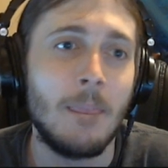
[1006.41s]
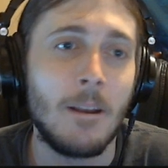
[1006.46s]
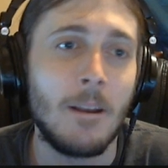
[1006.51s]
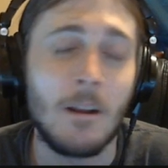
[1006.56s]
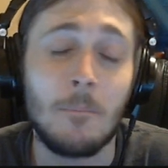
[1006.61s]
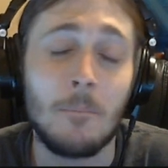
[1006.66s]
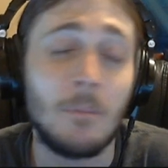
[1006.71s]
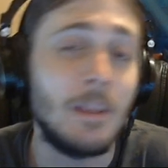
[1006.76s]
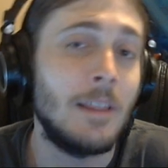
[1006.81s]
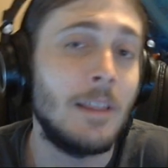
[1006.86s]

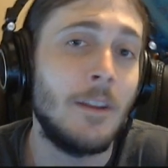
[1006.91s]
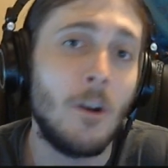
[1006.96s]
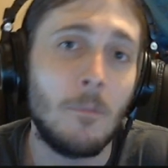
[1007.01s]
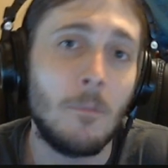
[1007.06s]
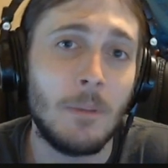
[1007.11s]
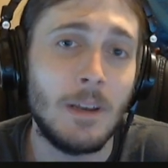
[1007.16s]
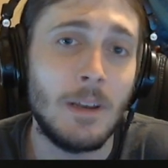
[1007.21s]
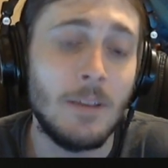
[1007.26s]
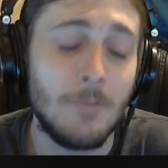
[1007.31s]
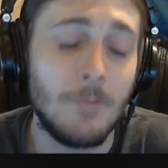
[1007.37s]
They're completely
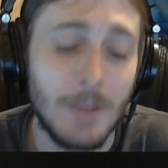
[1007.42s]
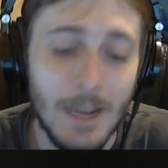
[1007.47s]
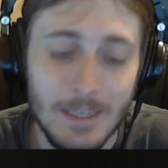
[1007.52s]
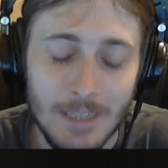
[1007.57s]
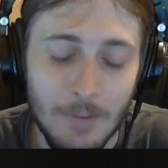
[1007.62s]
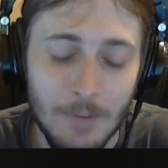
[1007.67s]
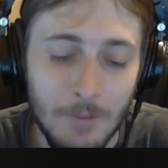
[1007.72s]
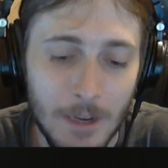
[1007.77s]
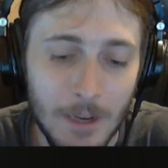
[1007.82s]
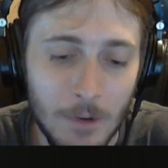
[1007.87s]
open. If you
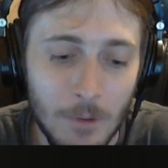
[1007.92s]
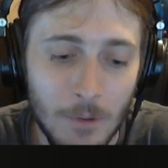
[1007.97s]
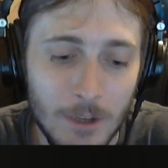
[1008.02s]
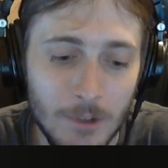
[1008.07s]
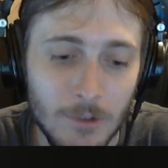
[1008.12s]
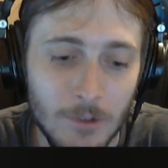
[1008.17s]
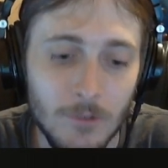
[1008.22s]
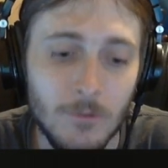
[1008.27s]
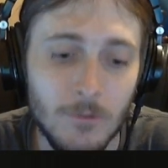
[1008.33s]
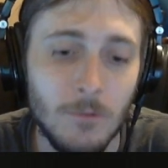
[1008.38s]
guys have any
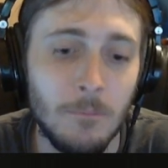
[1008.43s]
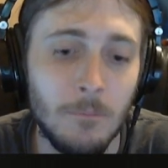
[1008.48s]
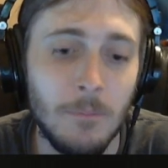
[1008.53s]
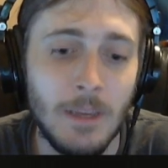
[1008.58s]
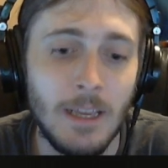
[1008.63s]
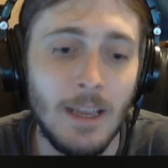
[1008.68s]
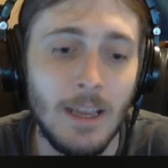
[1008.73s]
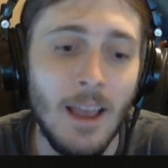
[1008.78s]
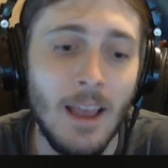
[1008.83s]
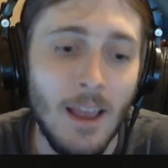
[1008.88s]
questions for
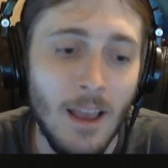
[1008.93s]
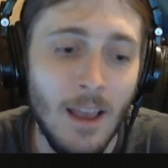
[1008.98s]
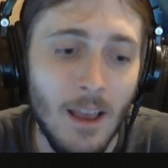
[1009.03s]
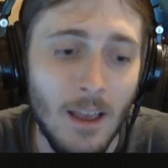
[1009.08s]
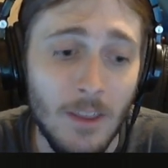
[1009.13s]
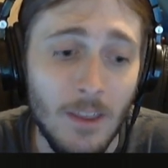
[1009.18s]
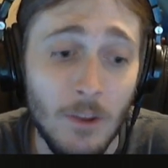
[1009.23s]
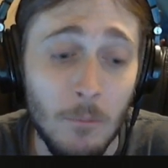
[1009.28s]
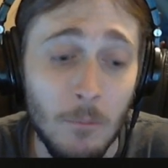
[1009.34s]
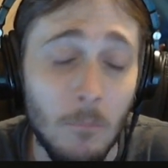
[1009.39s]
me,
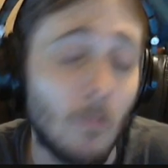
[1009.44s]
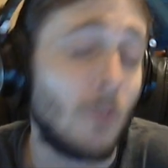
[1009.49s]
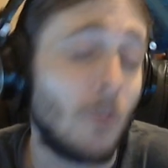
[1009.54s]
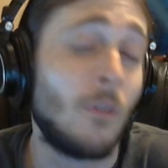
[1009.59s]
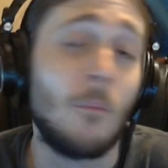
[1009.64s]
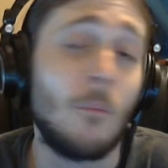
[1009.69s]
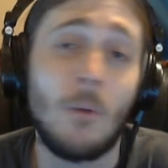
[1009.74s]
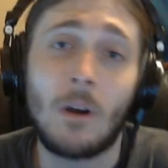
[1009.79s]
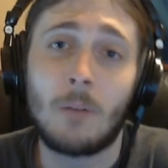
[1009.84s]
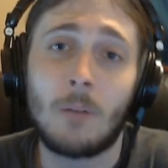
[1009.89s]
you're
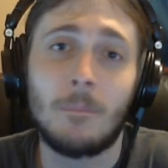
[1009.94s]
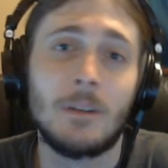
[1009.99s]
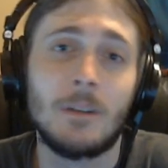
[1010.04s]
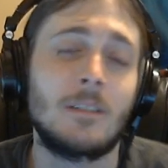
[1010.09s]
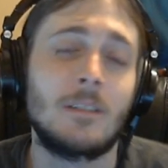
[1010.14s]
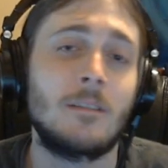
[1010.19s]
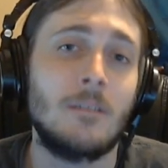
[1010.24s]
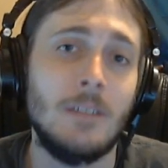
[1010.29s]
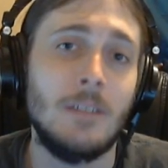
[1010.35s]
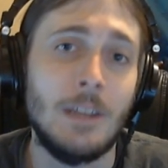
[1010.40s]
more than welcome
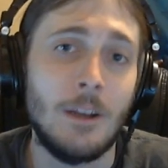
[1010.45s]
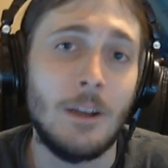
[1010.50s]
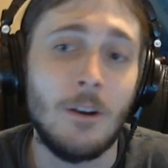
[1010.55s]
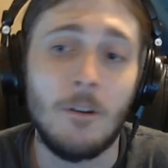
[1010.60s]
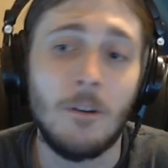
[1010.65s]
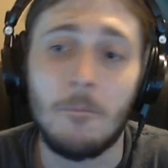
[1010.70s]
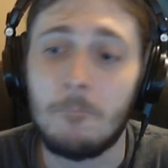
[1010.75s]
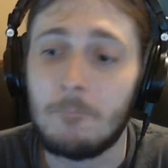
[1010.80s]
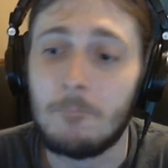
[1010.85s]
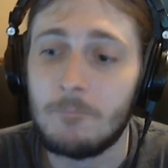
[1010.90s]
to,
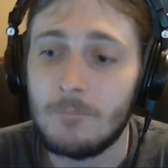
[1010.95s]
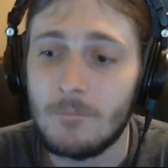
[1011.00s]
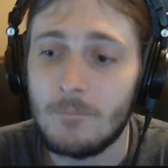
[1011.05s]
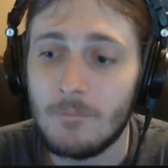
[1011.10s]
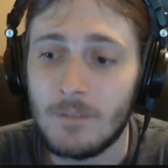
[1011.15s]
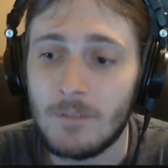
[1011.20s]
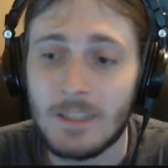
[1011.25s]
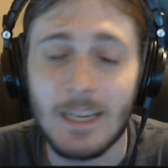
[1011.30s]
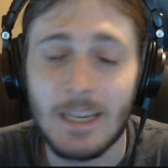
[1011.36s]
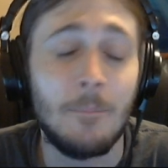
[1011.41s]

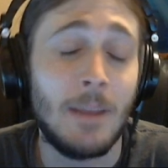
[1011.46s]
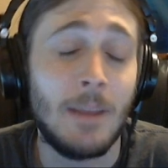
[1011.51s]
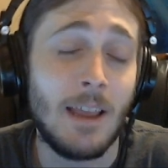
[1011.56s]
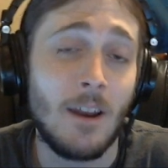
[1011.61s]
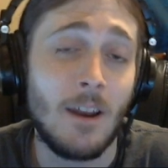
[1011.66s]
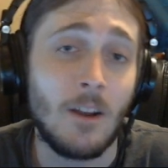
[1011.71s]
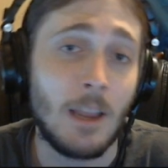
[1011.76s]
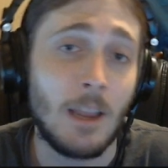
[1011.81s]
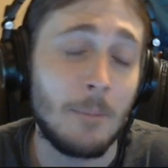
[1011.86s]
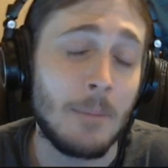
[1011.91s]
DM me,
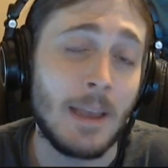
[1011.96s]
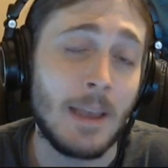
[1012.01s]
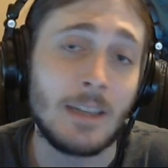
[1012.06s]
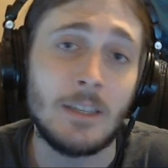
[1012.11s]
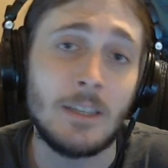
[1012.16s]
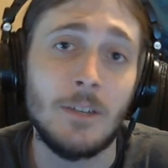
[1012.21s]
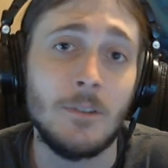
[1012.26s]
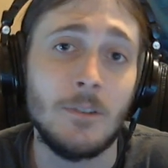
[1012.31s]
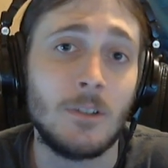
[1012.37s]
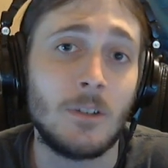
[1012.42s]
and I'll get
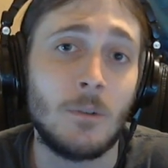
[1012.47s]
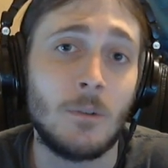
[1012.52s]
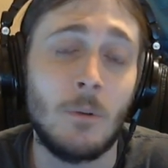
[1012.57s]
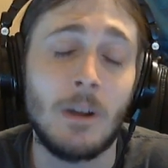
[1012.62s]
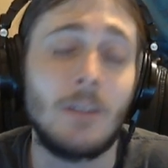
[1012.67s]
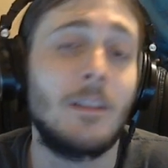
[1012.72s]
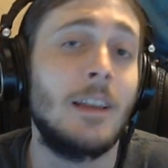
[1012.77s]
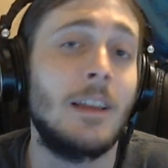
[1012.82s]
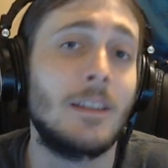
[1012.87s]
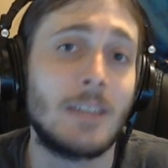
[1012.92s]
back to you as
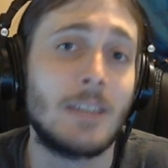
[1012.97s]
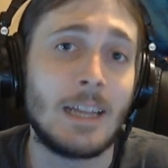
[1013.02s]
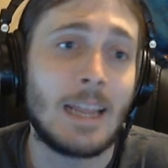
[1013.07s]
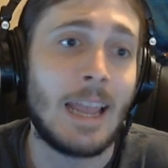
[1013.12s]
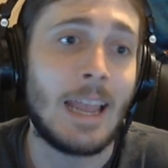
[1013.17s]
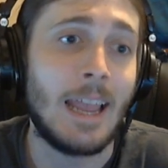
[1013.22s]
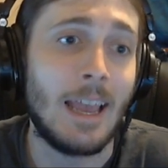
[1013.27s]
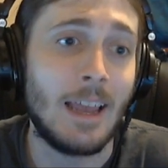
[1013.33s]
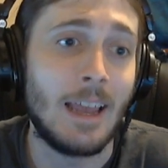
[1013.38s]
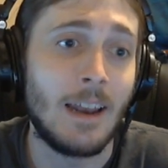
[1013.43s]
quickly as I
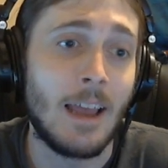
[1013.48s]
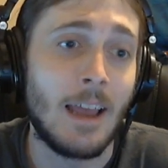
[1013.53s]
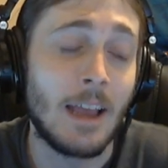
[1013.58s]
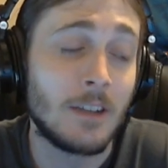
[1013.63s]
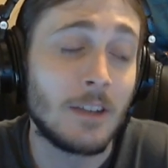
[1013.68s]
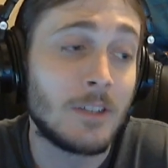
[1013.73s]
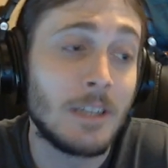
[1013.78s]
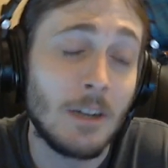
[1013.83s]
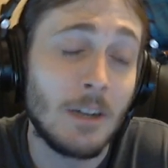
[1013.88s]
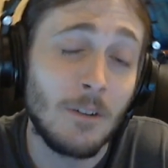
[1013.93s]
can. I
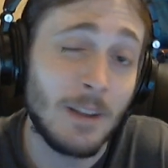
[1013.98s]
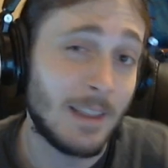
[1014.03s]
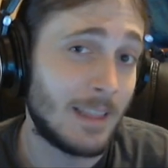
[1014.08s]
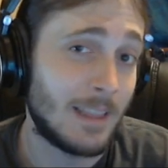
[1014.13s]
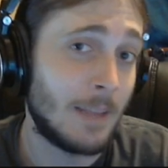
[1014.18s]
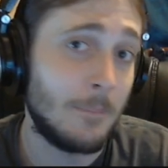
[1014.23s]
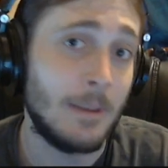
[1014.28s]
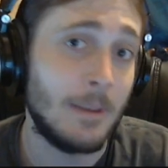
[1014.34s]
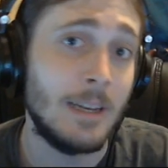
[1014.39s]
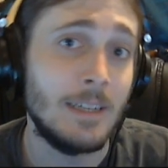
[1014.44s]
actually don't
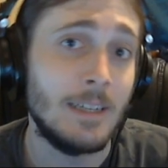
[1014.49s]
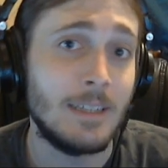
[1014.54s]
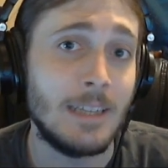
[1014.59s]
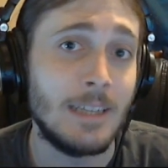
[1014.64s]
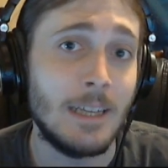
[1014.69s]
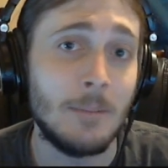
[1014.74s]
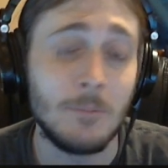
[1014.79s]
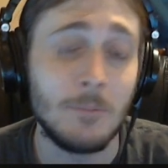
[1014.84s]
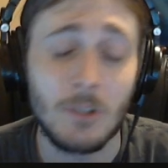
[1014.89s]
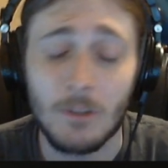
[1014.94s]
get that many
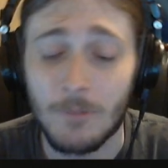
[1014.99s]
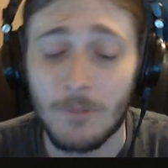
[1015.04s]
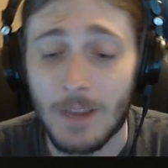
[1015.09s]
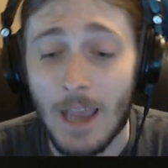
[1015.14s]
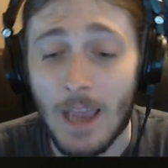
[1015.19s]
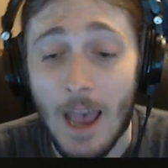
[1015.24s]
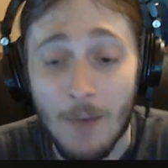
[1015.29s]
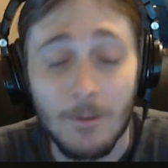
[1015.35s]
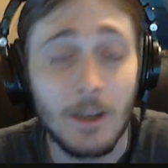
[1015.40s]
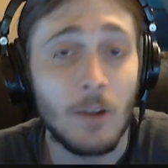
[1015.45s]
DMs, so if
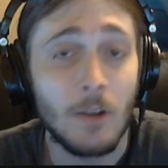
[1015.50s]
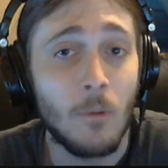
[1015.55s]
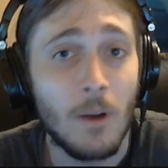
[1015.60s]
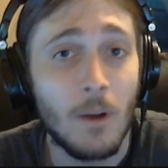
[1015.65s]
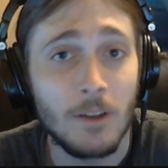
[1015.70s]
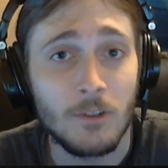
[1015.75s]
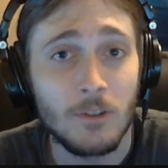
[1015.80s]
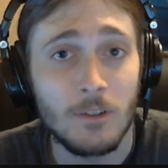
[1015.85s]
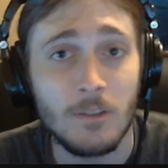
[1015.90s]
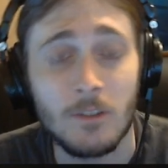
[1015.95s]
you have any
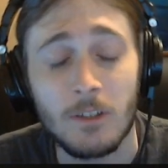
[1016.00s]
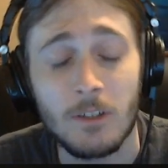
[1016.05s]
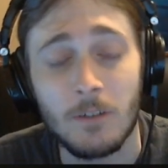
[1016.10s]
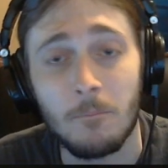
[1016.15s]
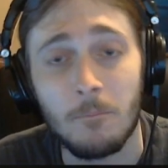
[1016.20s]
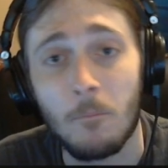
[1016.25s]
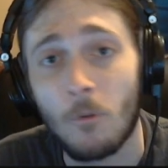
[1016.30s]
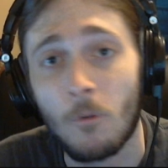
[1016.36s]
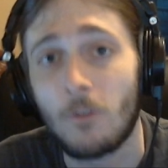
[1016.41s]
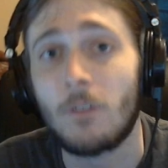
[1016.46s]
questions,
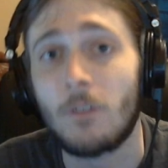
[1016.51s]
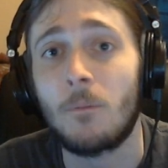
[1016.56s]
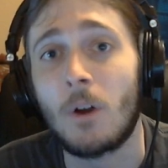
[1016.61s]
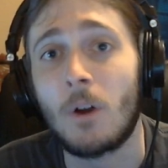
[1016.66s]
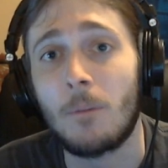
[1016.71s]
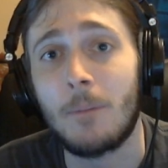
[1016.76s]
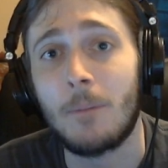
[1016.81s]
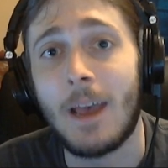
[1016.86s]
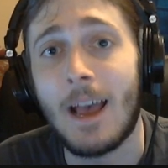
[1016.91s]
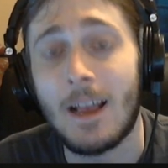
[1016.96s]
you're more than
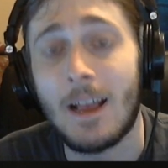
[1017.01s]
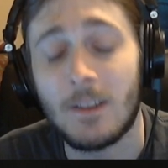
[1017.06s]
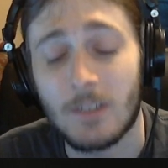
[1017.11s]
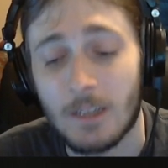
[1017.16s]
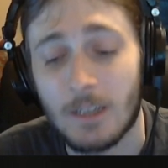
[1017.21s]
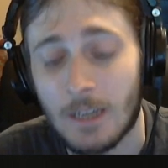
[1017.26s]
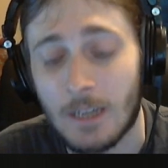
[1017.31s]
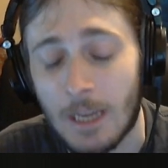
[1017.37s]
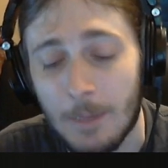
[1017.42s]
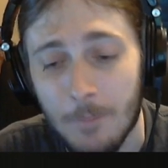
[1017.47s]
welcome to
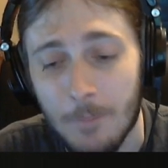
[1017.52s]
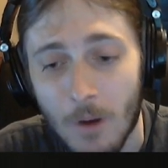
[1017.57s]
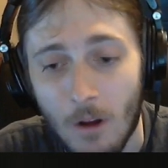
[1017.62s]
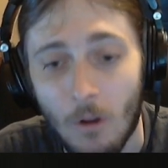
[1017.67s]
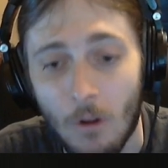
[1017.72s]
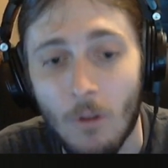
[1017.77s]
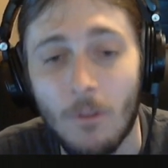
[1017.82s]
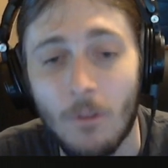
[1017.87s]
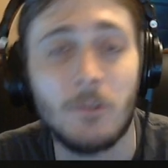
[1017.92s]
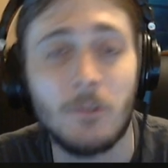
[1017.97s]
ask. I keep
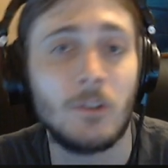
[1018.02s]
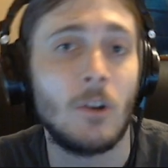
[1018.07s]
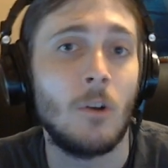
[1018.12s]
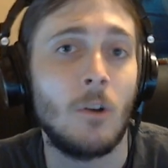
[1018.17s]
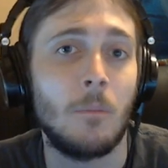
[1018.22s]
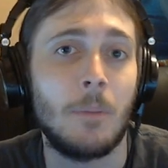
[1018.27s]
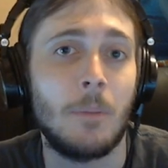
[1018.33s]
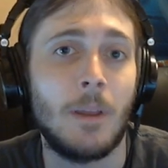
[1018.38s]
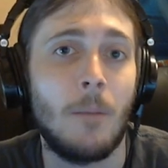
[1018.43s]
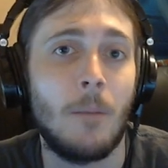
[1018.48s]
all of those
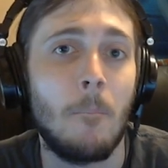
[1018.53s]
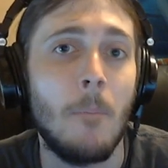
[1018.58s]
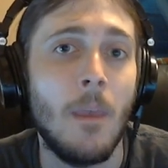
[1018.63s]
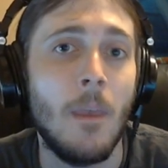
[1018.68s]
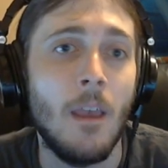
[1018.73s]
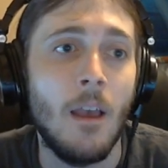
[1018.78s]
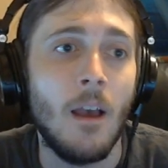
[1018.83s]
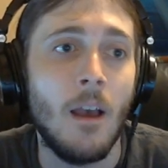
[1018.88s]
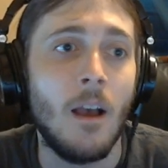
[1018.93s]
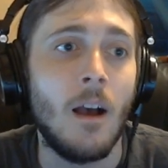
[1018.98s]
open.
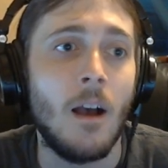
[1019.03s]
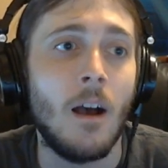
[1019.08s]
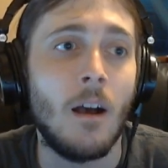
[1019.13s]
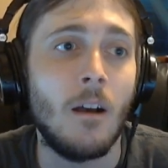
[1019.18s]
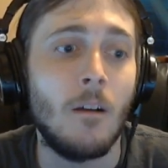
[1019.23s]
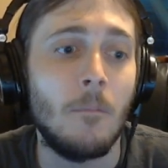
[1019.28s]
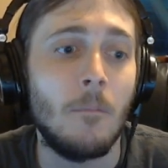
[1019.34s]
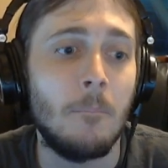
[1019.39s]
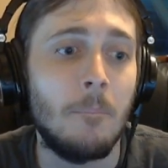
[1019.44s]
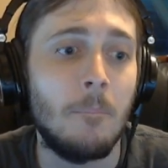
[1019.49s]

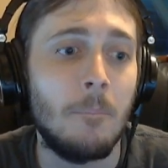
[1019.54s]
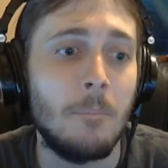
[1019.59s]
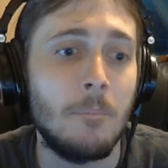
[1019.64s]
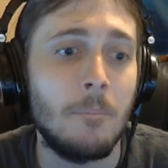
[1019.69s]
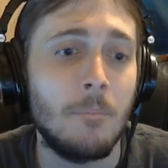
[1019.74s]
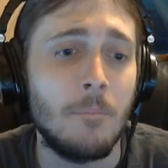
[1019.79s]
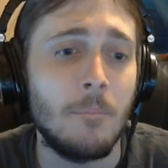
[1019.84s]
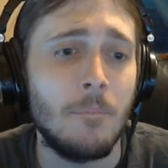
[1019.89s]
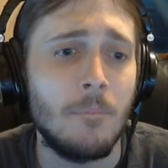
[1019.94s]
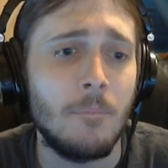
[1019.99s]

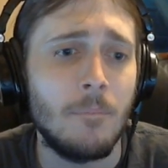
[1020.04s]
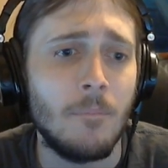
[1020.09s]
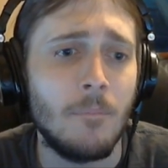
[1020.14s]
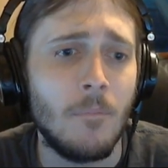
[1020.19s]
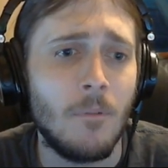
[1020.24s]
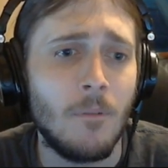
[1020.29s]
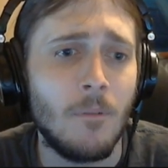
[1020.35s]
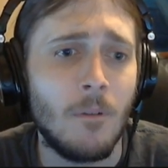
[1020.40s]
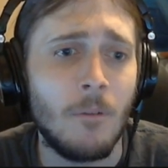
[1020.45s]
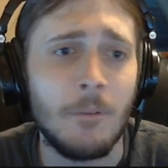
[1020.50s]

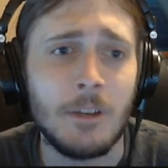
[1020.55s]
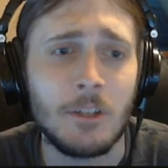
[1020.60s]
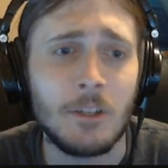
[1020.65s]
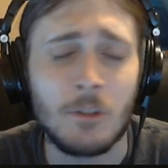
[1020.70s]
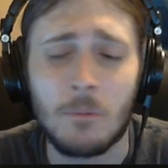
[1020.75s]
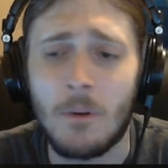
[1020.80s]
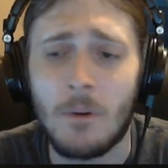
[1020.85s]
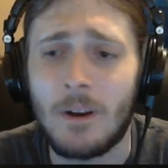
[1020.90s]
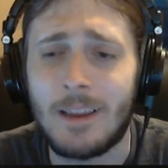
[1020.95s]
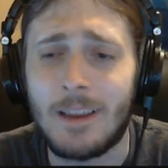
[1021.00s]
Or if you
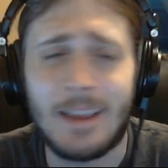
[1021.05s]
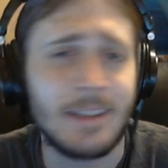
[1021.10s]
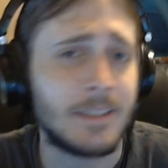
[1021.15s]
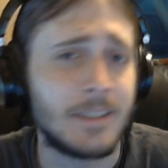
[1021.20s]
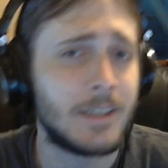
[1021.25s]
just want to